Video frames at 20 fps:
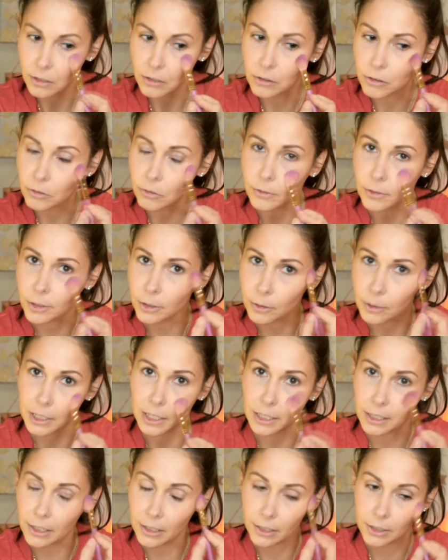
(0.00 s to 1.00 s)
through
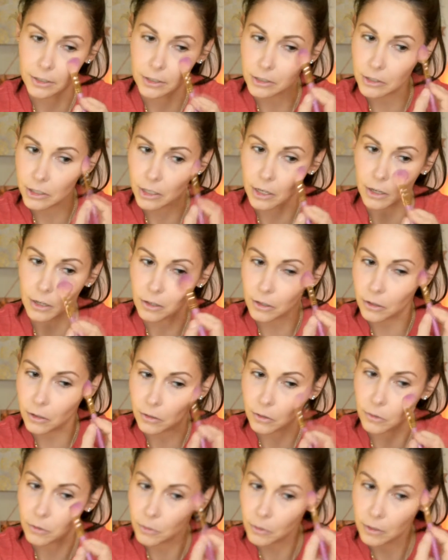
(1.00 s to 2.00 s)
here,
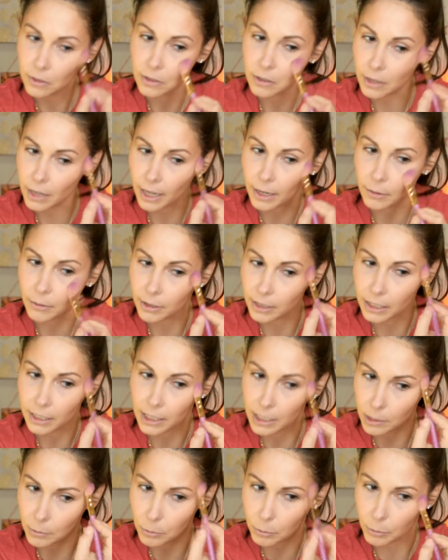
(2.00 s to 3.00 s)
so I want to
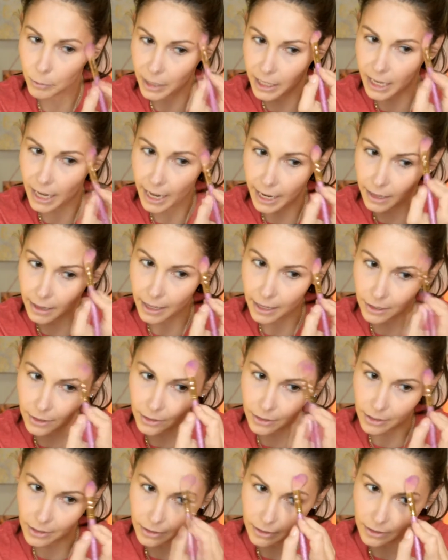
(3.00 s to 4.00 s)
keep my
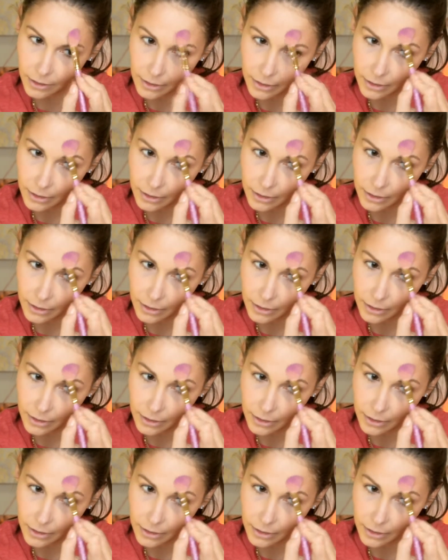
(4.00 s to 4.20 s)
highlighter